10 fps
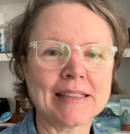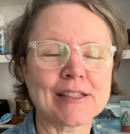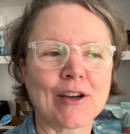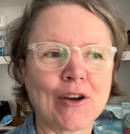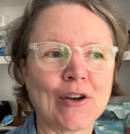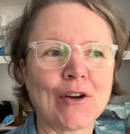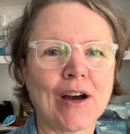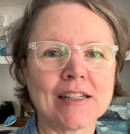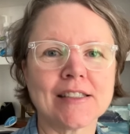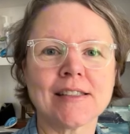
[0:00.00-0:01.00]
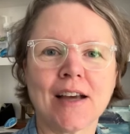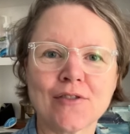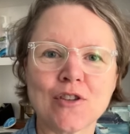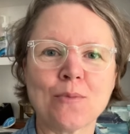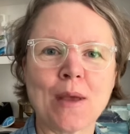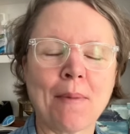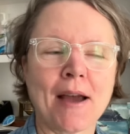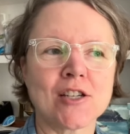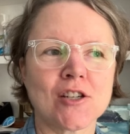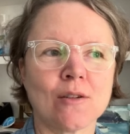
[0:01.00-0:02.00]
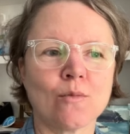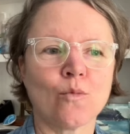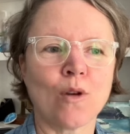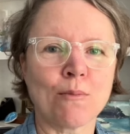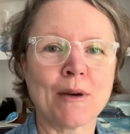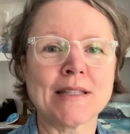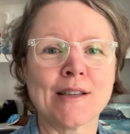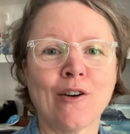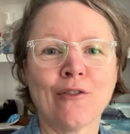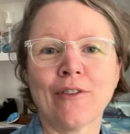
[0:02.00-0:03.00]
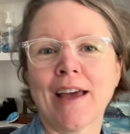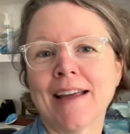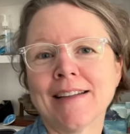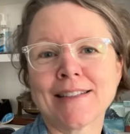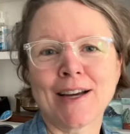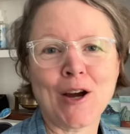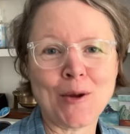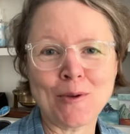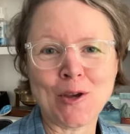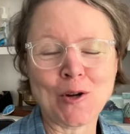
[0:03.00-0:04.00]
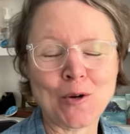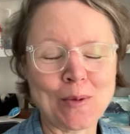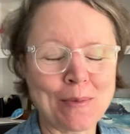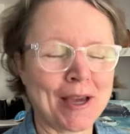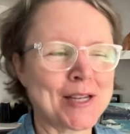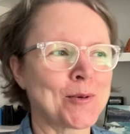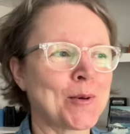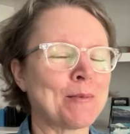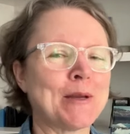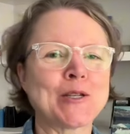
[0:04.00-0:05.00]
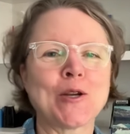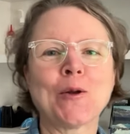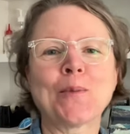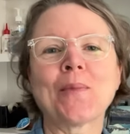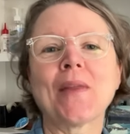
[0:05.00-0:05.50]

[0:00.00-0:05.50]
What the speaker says: So I just have to be patient with myself, and I hope you can all be patient with me too.